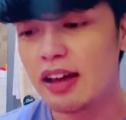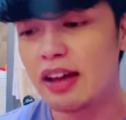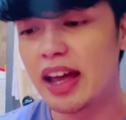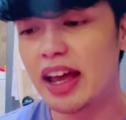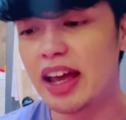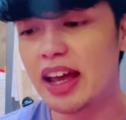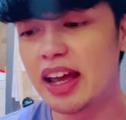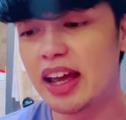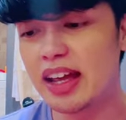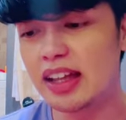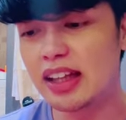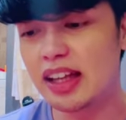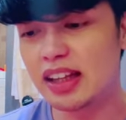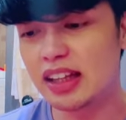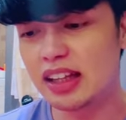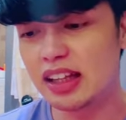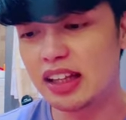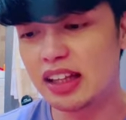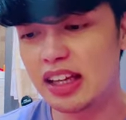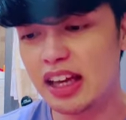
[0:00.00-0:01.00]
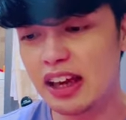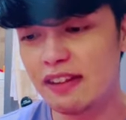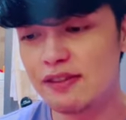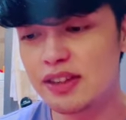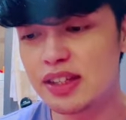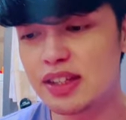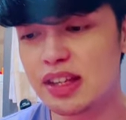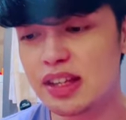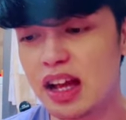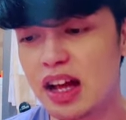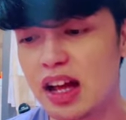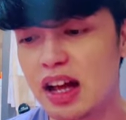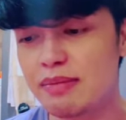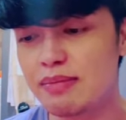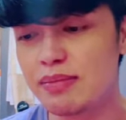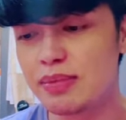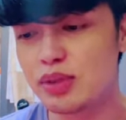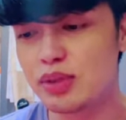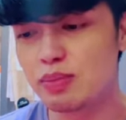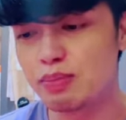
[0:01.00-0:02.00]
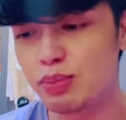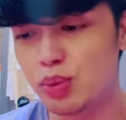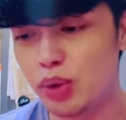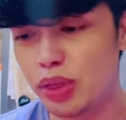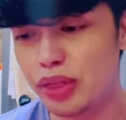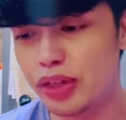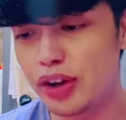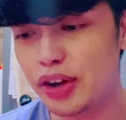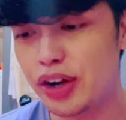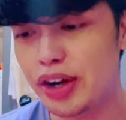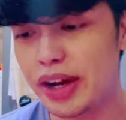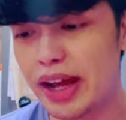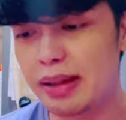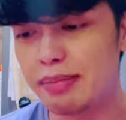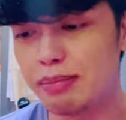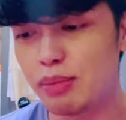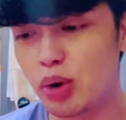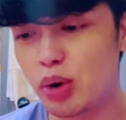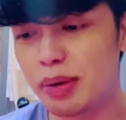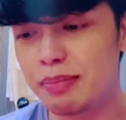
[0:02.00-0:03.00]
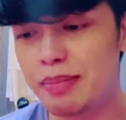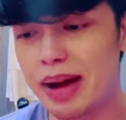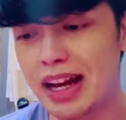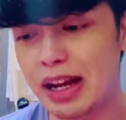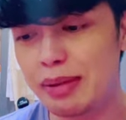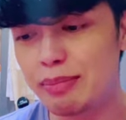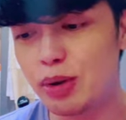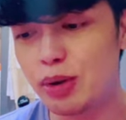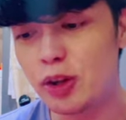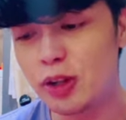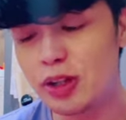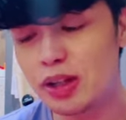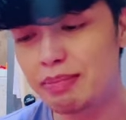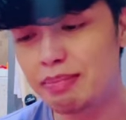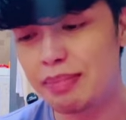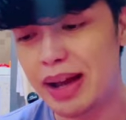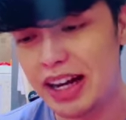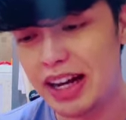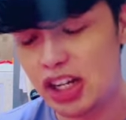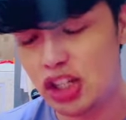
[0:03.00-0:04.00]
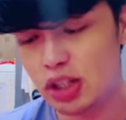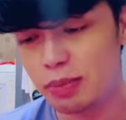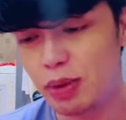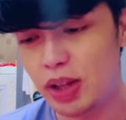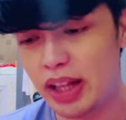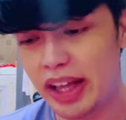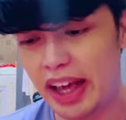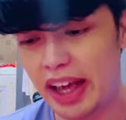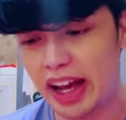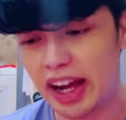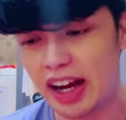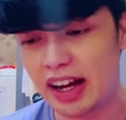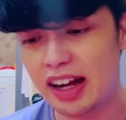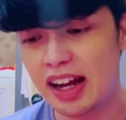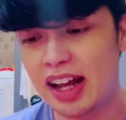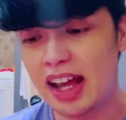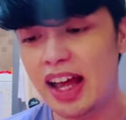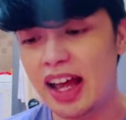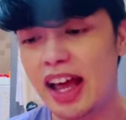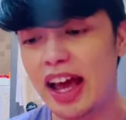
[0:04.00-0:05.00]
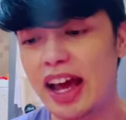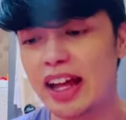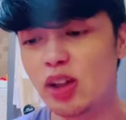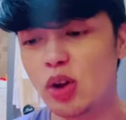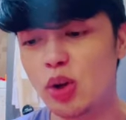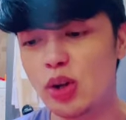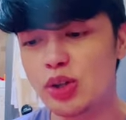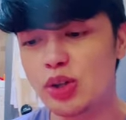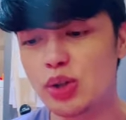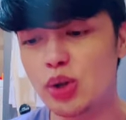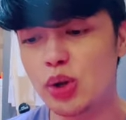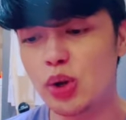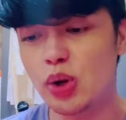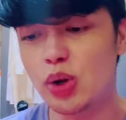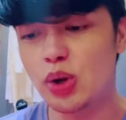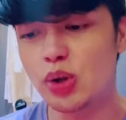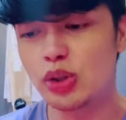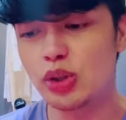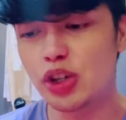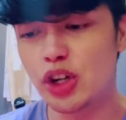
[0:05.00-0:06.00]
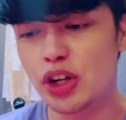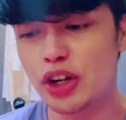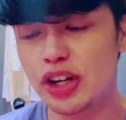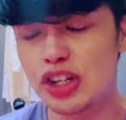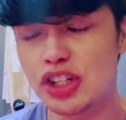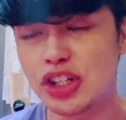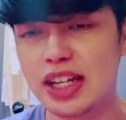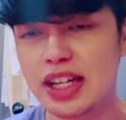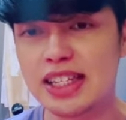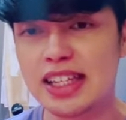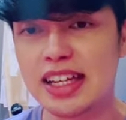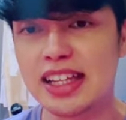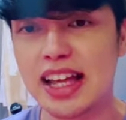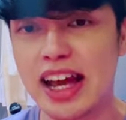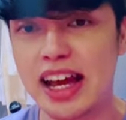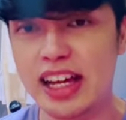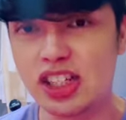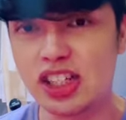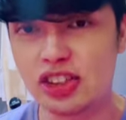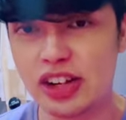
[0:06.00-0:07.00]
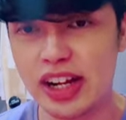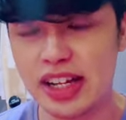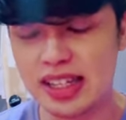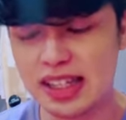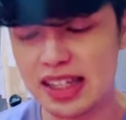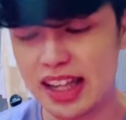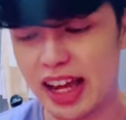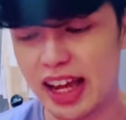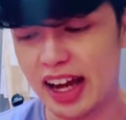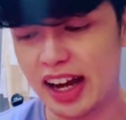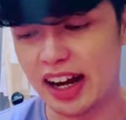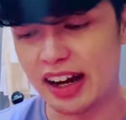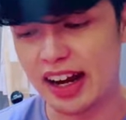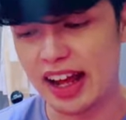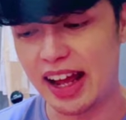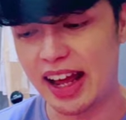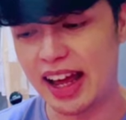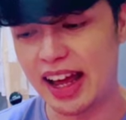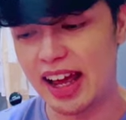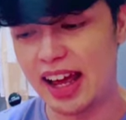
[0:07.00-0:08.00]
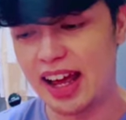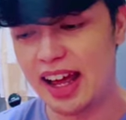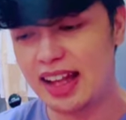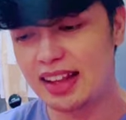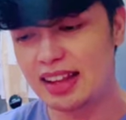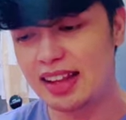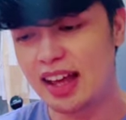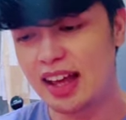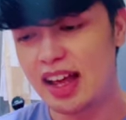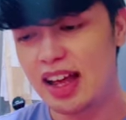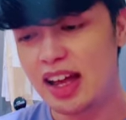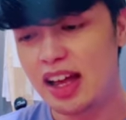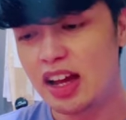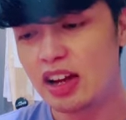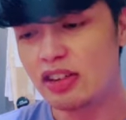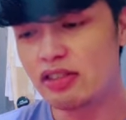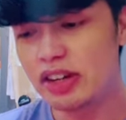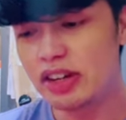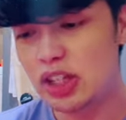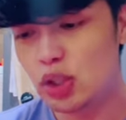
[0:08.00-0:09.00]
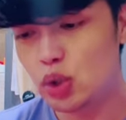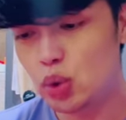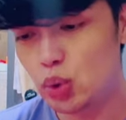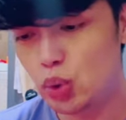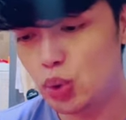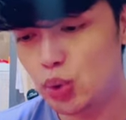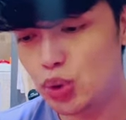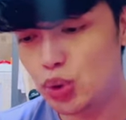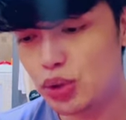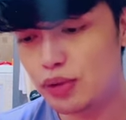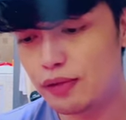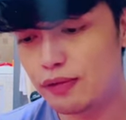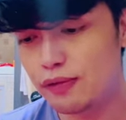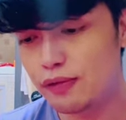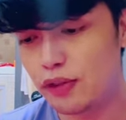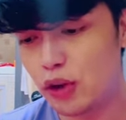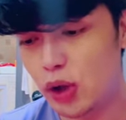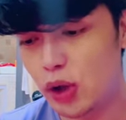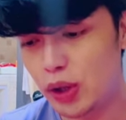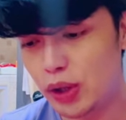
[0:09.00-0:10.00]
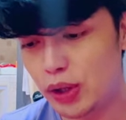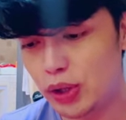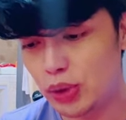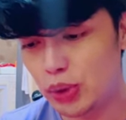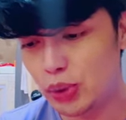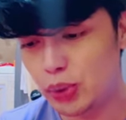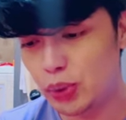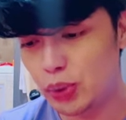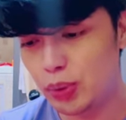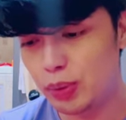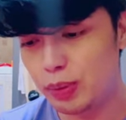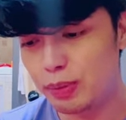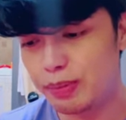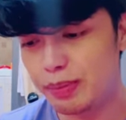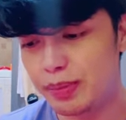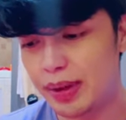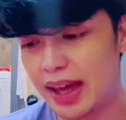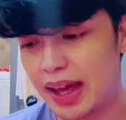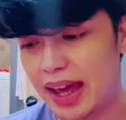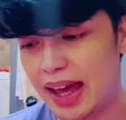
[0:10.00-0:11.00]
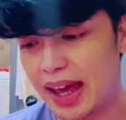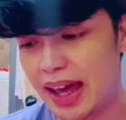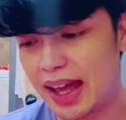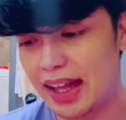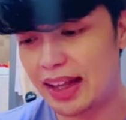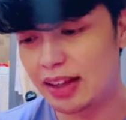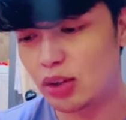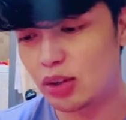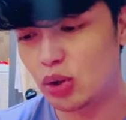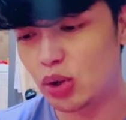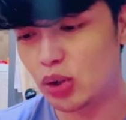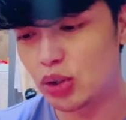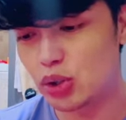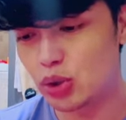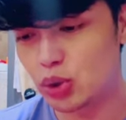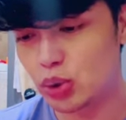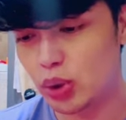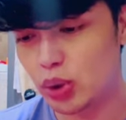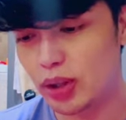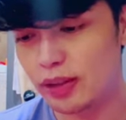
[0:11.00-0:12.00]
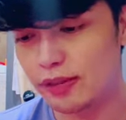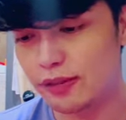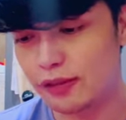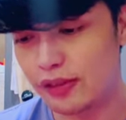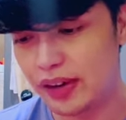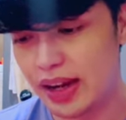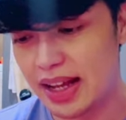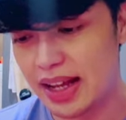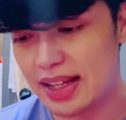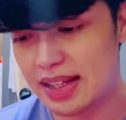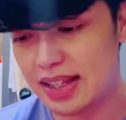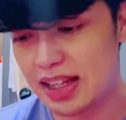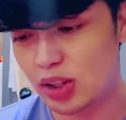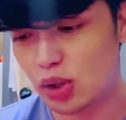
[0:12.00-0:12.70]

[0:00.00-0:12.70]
And it gives smoother and more manageable hair. And also nourishes and hydrates the hair. And reduce volume and control frizz.